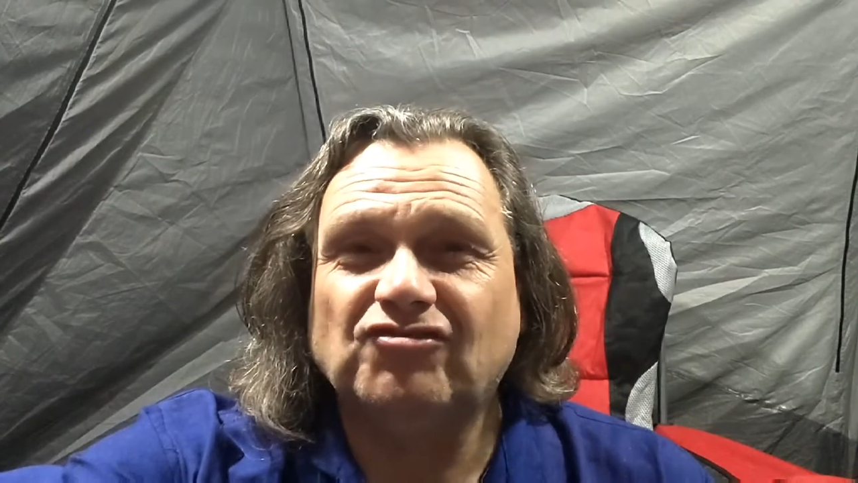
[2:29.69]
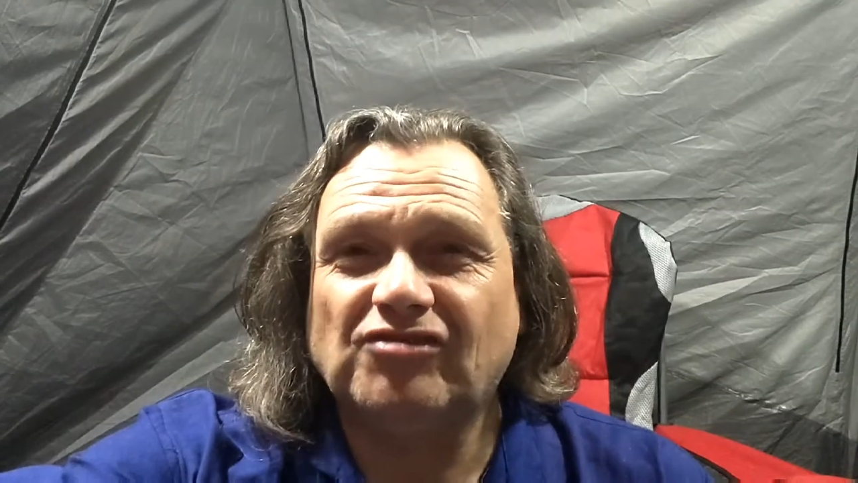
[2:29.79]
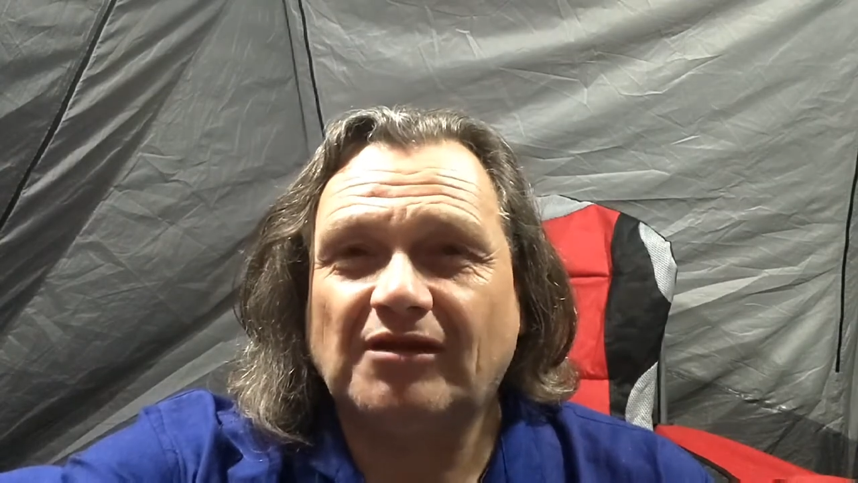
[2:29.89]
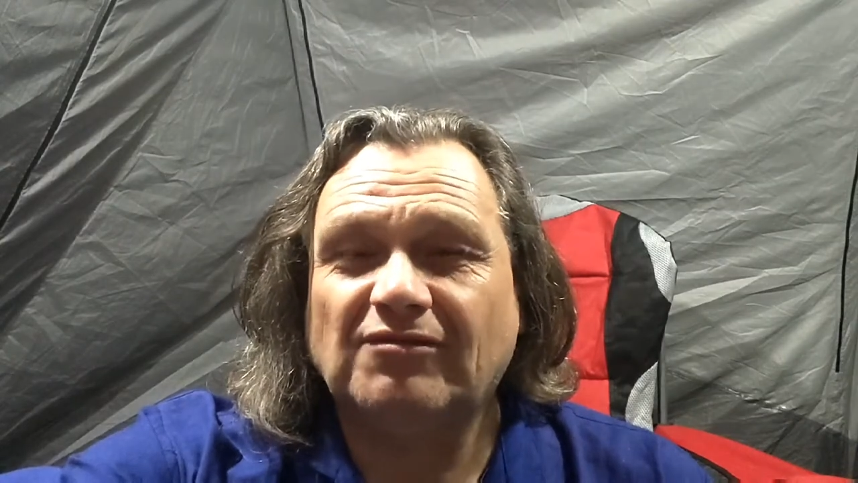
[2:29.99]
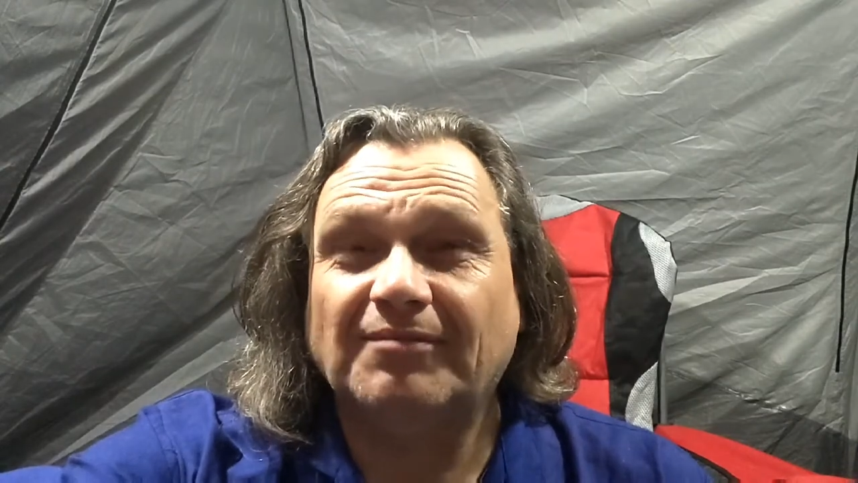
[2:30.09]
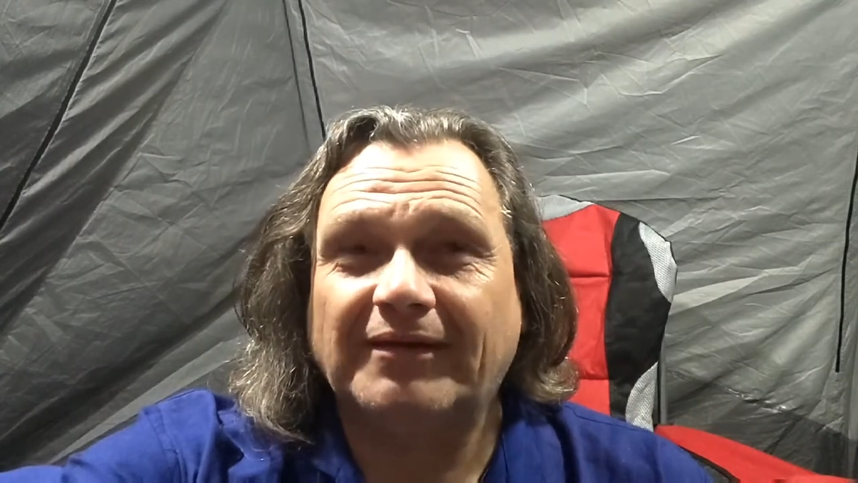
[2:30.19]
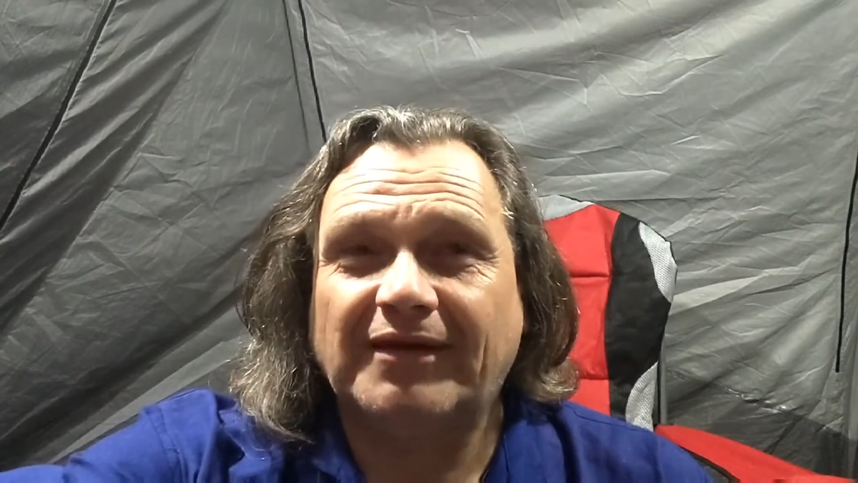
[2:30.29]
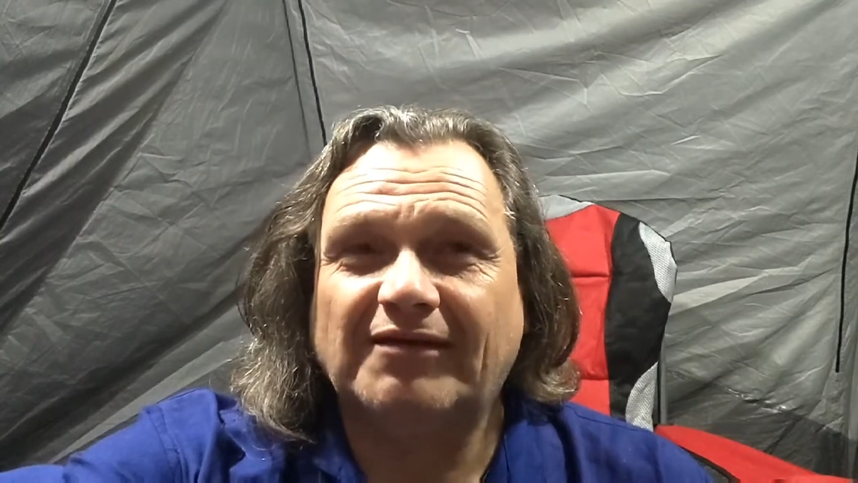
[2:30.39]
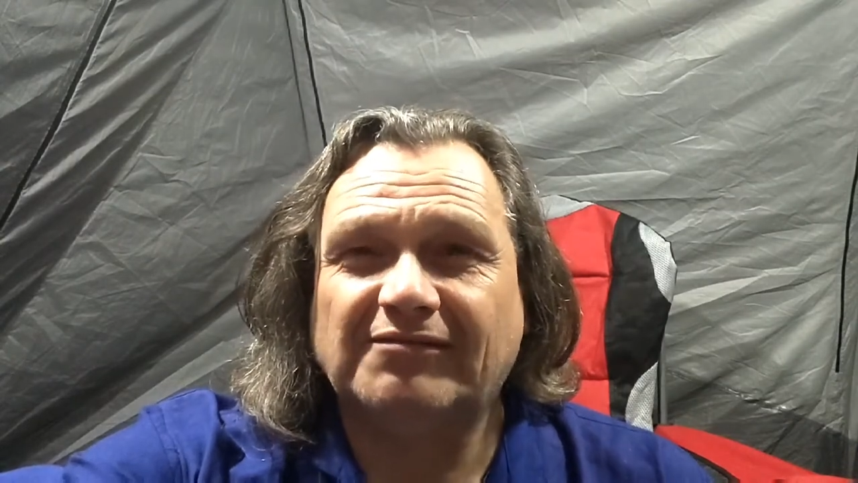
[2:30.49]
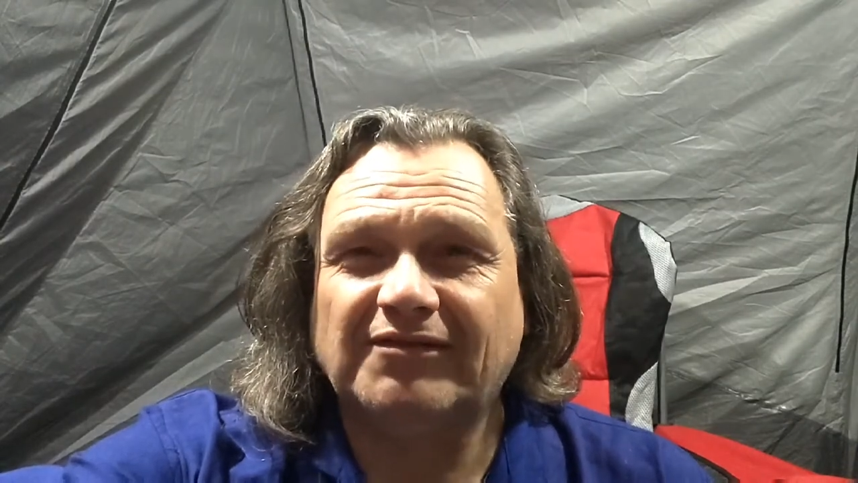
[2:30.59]
chance of my
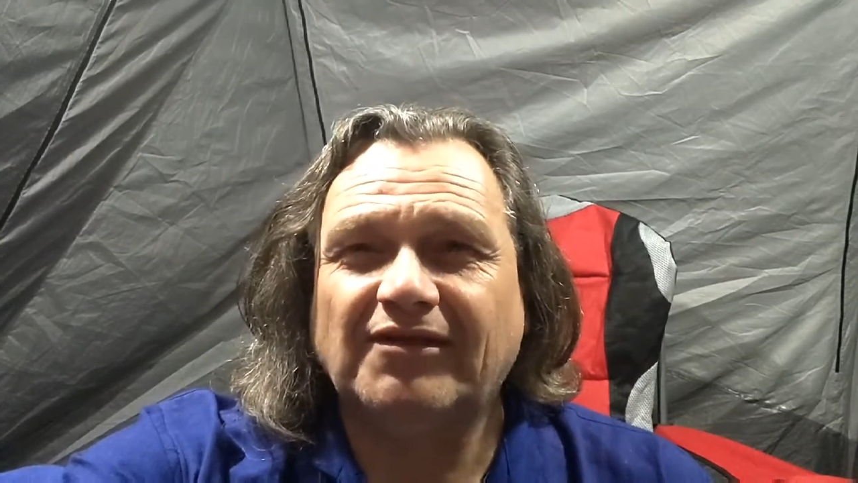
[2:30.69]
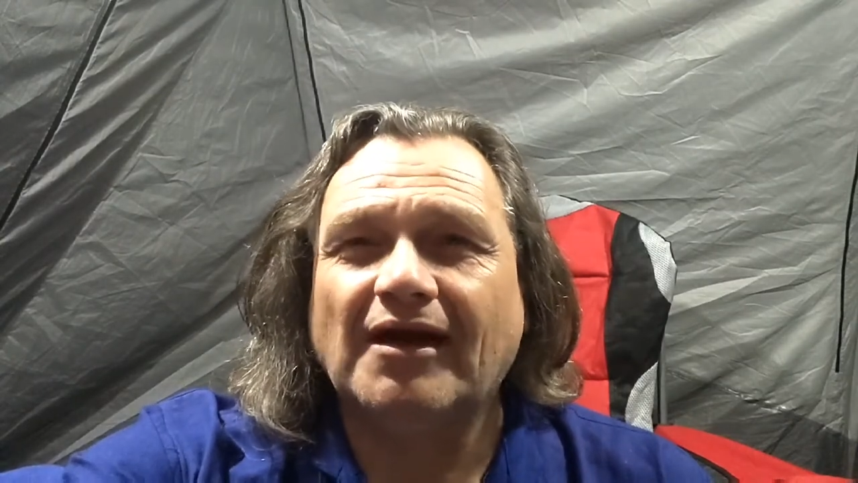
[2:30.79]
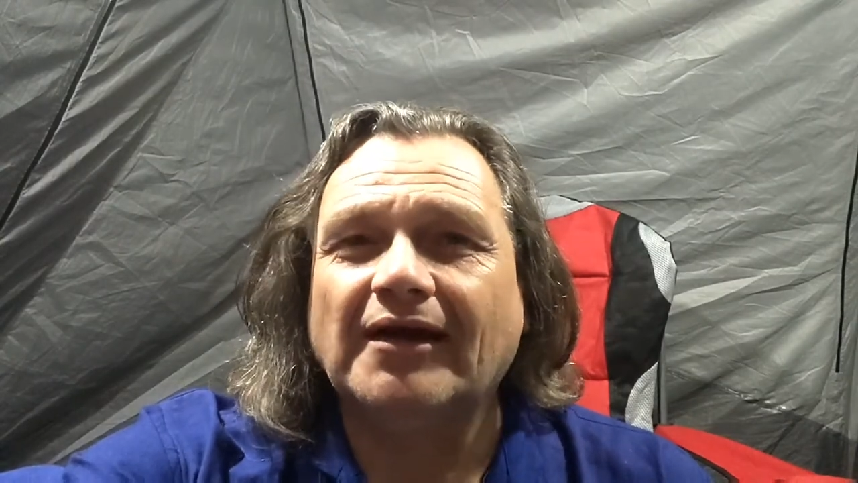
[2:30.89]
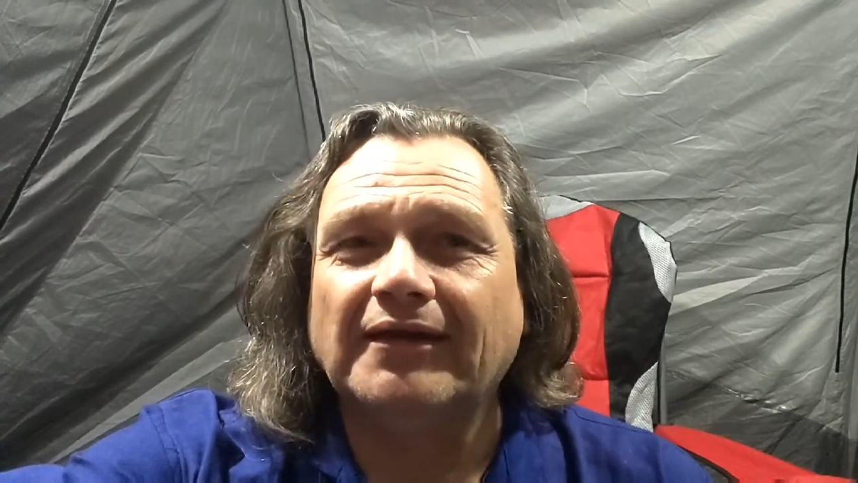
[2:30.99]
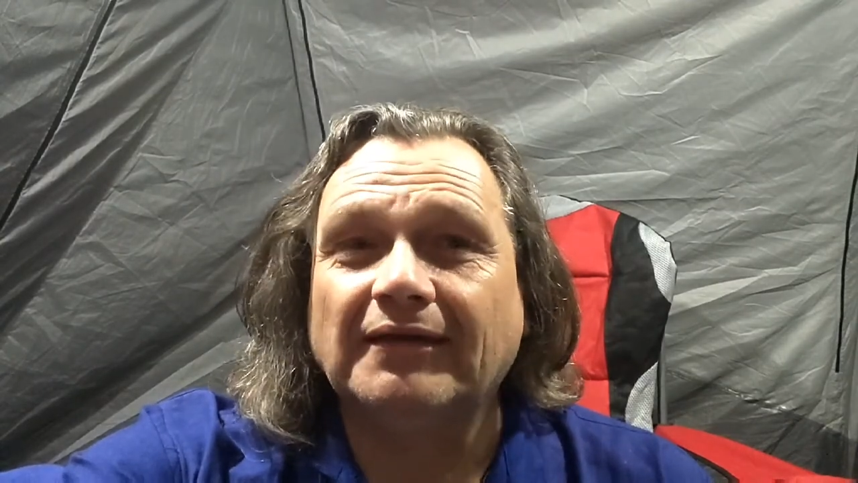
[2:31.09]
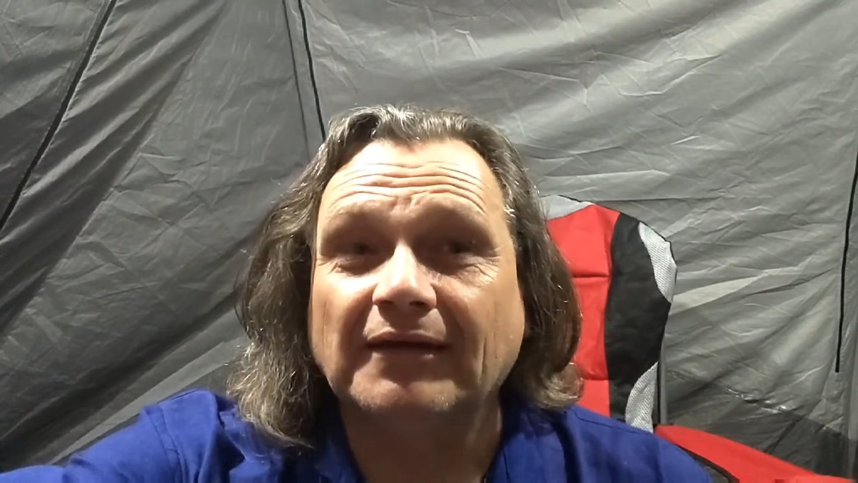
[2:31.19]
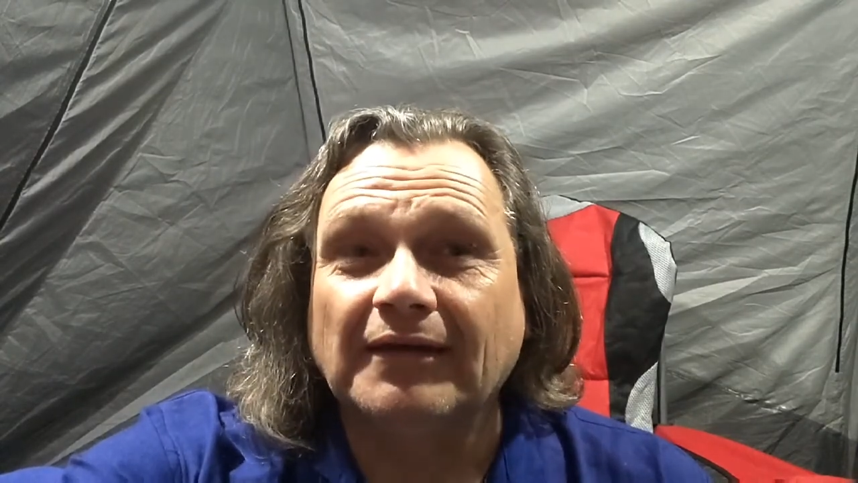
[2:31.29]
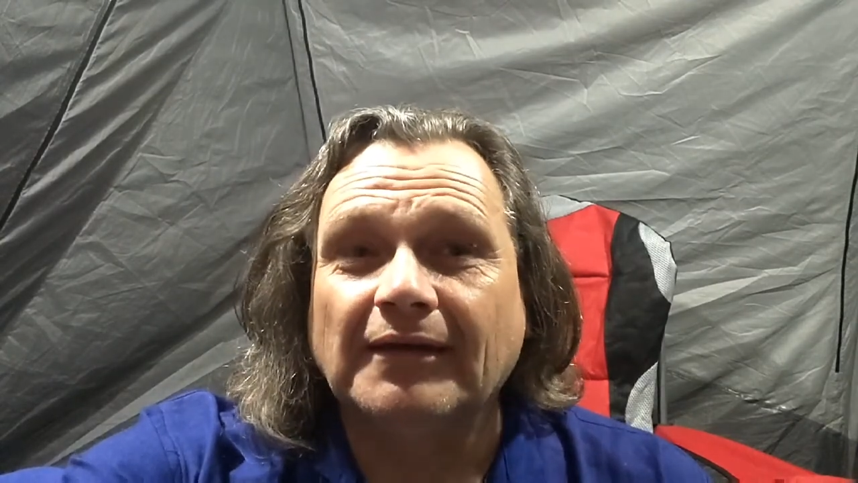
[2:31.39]
character dying.